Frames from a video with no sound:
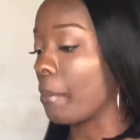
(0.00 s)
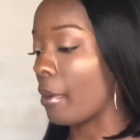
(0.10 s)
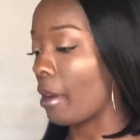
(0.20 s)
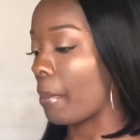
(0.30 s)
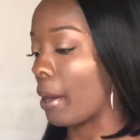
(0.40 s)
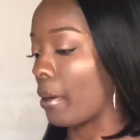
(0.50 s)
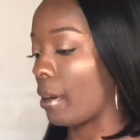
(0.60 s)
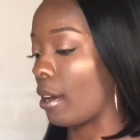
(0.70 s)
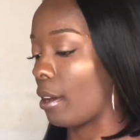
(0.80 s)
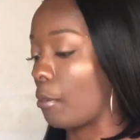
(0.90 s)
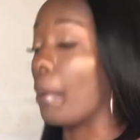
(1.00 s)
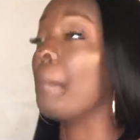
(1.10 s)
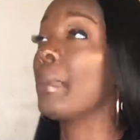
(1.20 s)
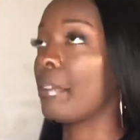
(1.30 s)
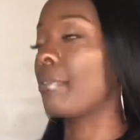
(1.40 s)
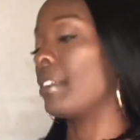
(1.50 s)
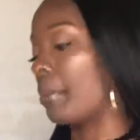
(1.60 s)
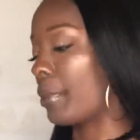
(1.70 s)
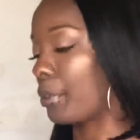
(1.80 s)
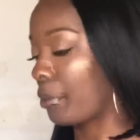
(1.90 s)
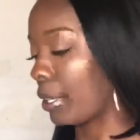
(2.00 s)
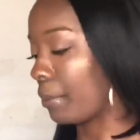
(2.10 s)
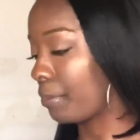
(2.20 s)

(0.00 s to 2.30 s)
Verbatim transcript: about uh, well, myth number three.